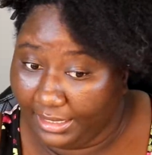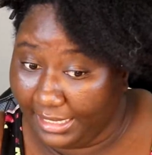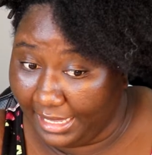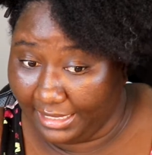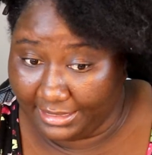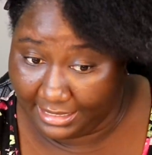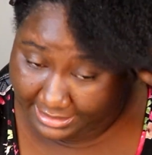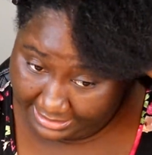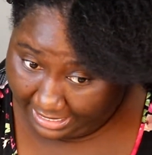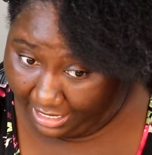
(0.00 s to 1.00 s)
Yeah, that
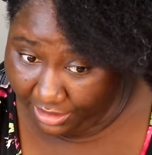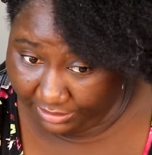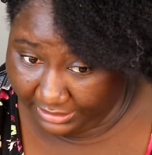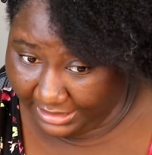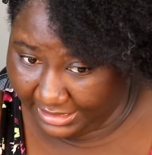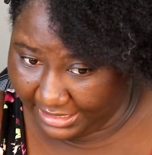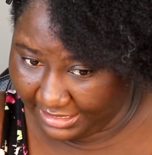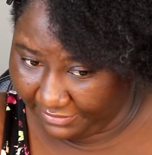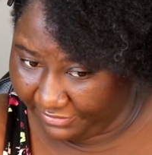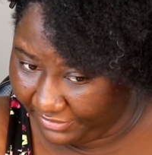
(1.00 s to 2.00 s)
sound, it
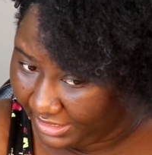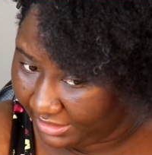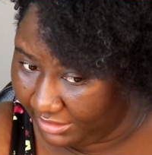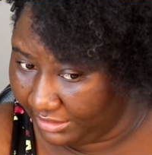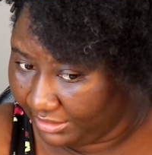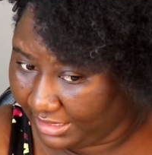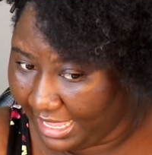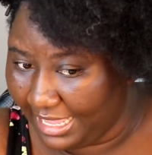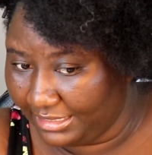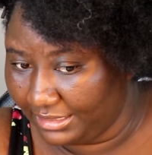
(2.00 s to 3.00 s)
doesn't feel
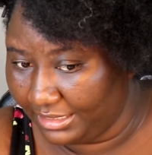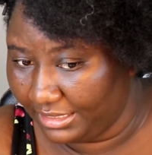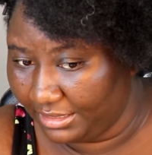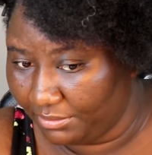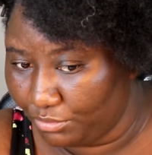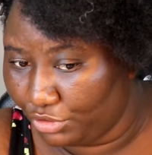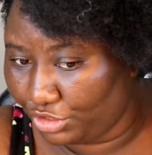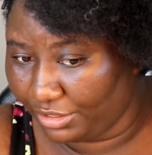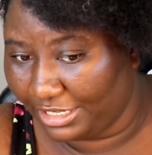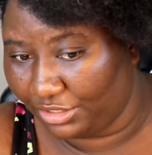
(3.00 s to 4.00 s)
that
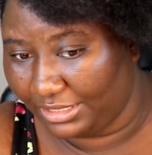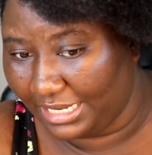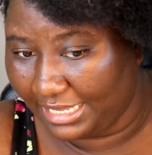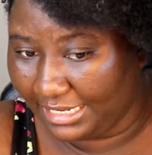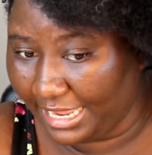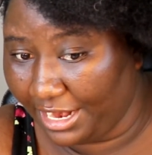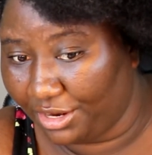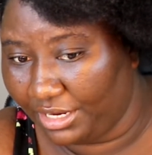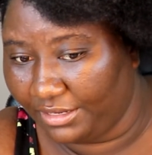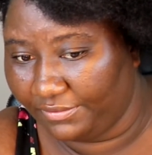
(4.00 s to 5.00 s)
moisturizer taken
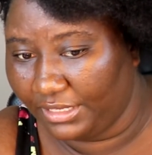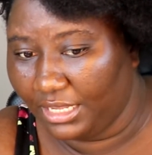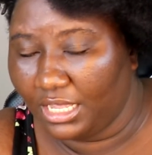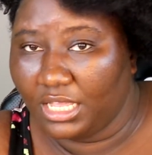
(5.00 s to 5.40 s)
care of.